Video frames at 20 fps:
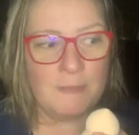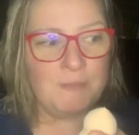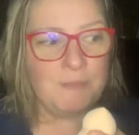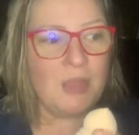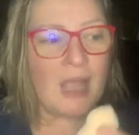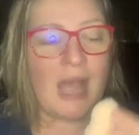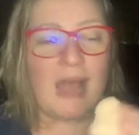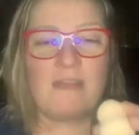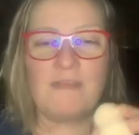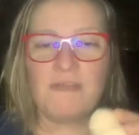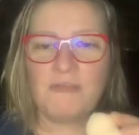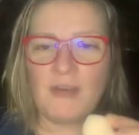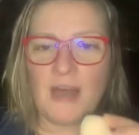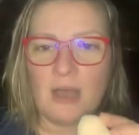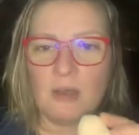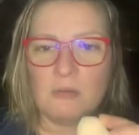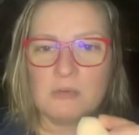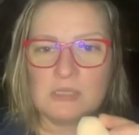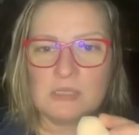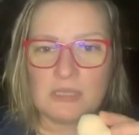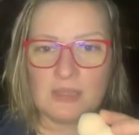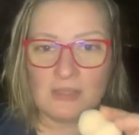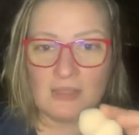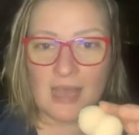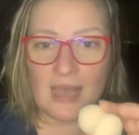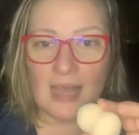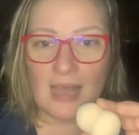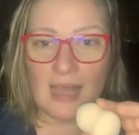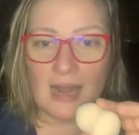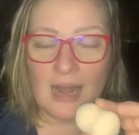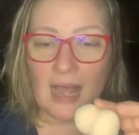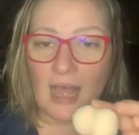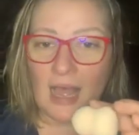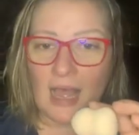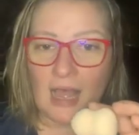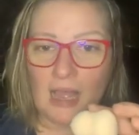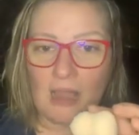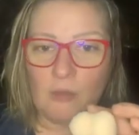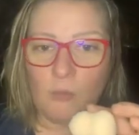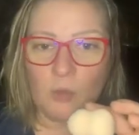I found that
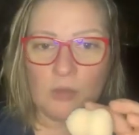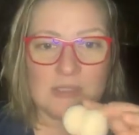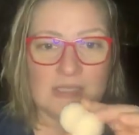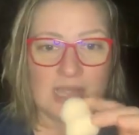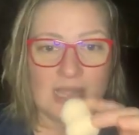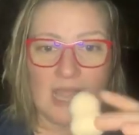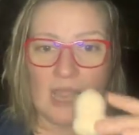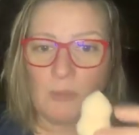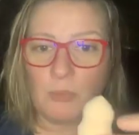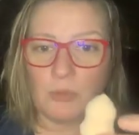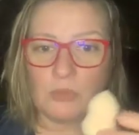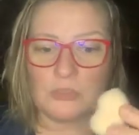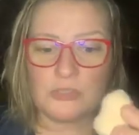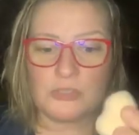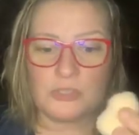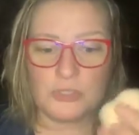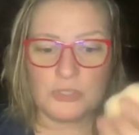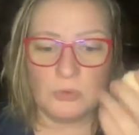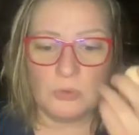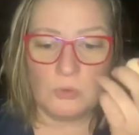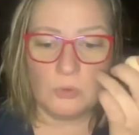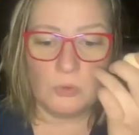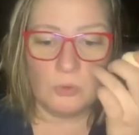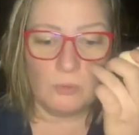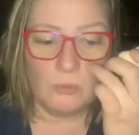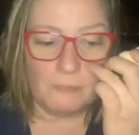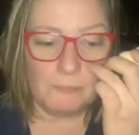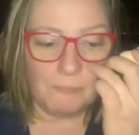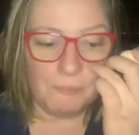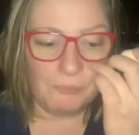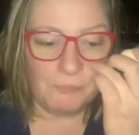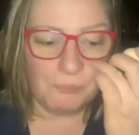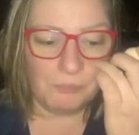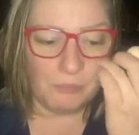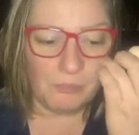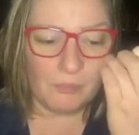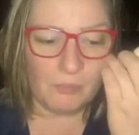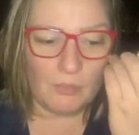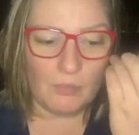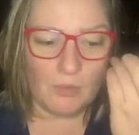I was able to
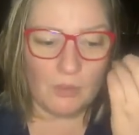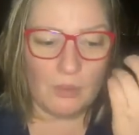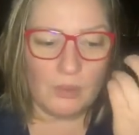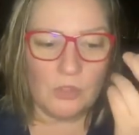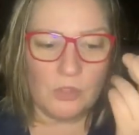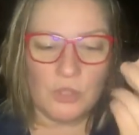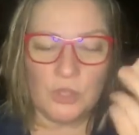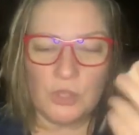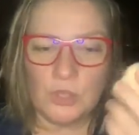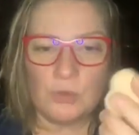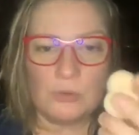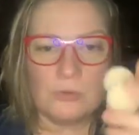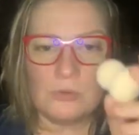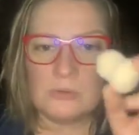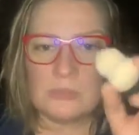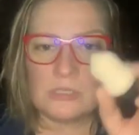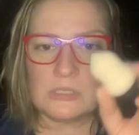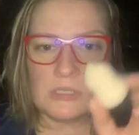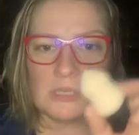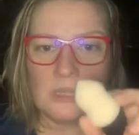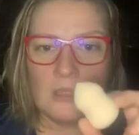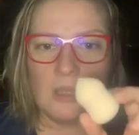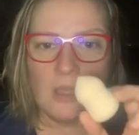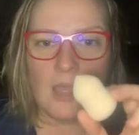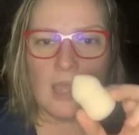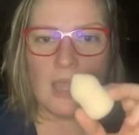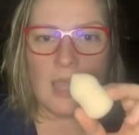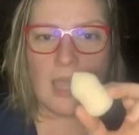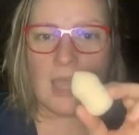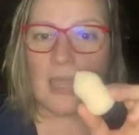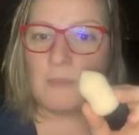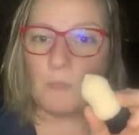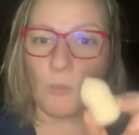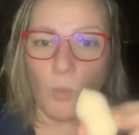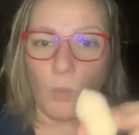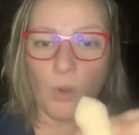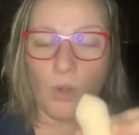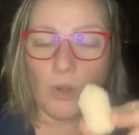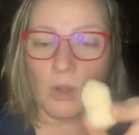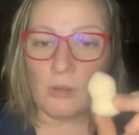use a
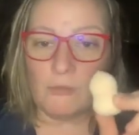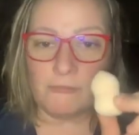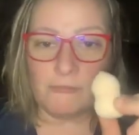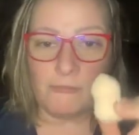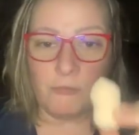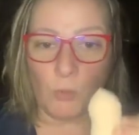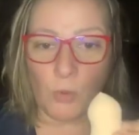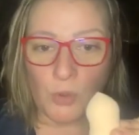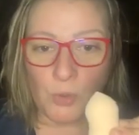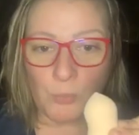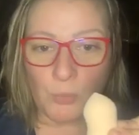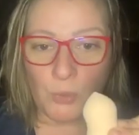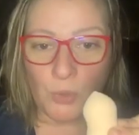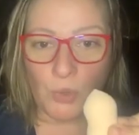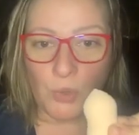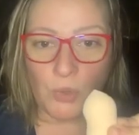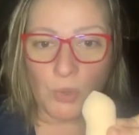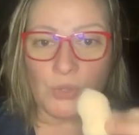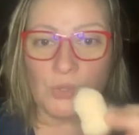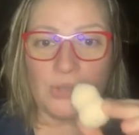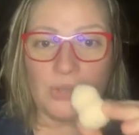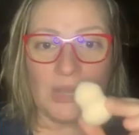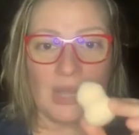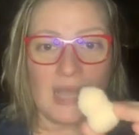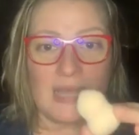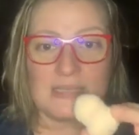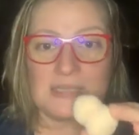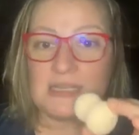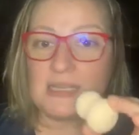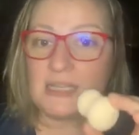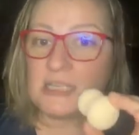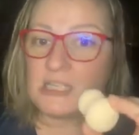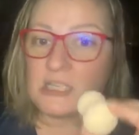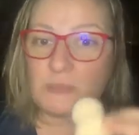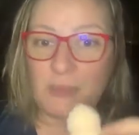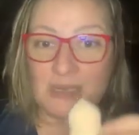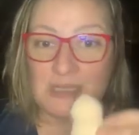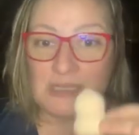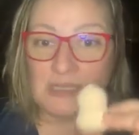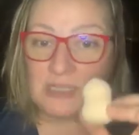more affordable, less
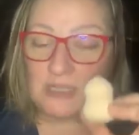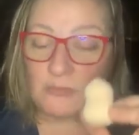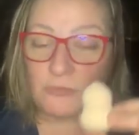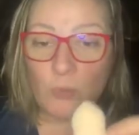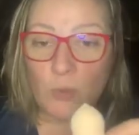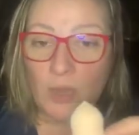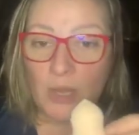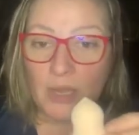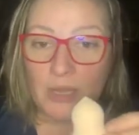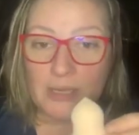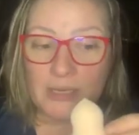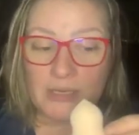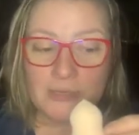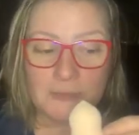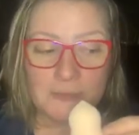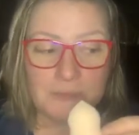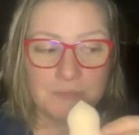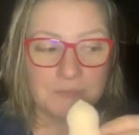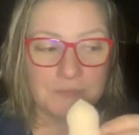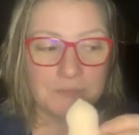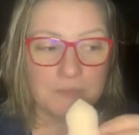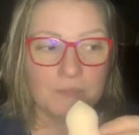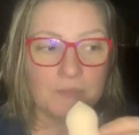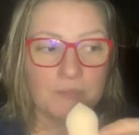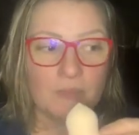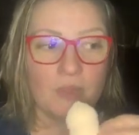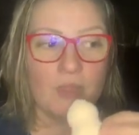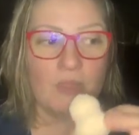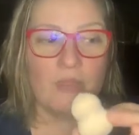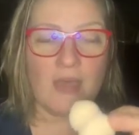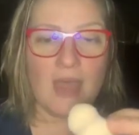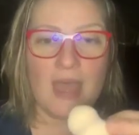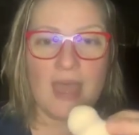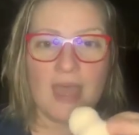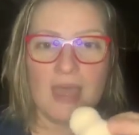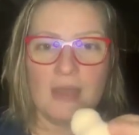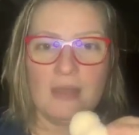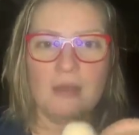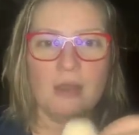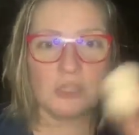expensive one
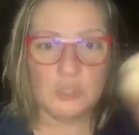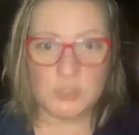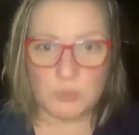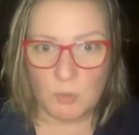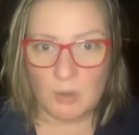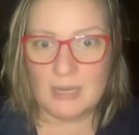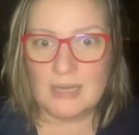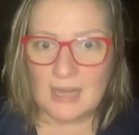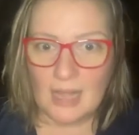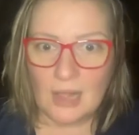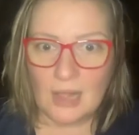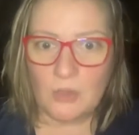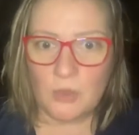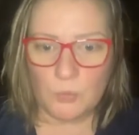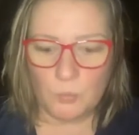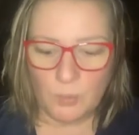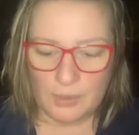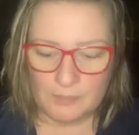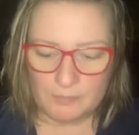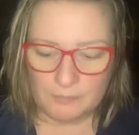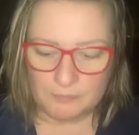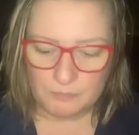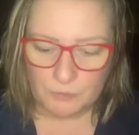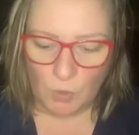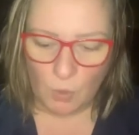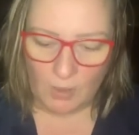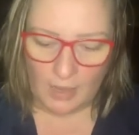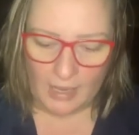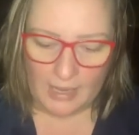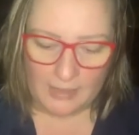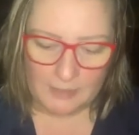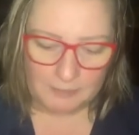than a $20 one, okay?